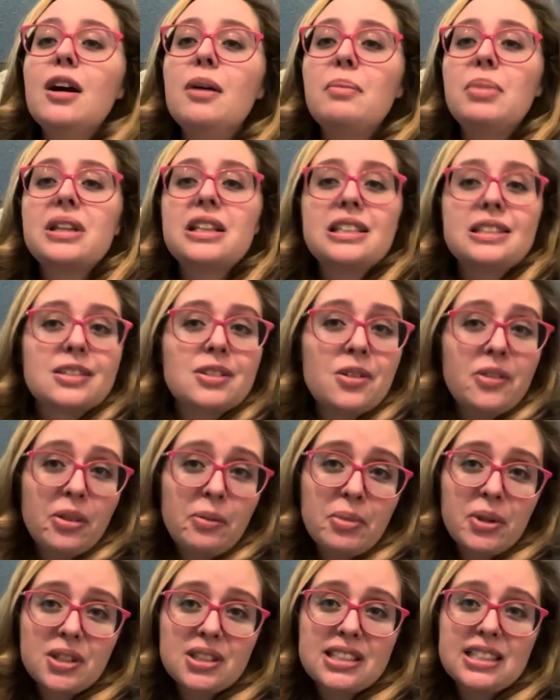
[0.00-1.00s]
But these are the
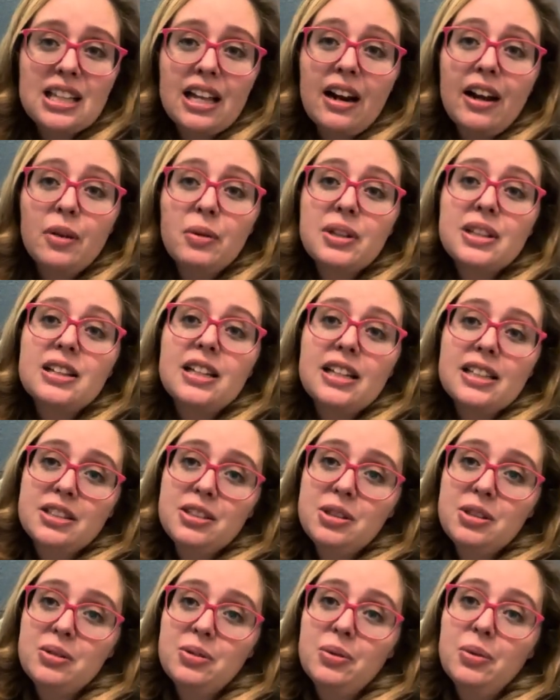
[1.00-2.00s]
books that I would like
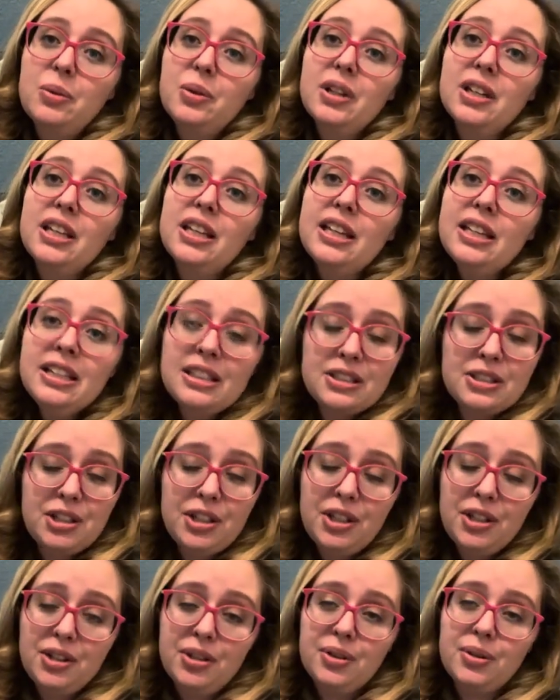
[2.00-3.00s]
to get
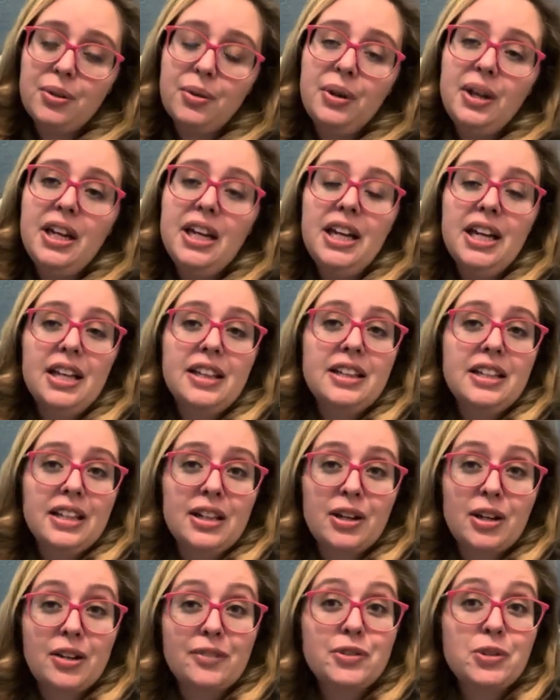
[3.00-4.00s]
to in the year of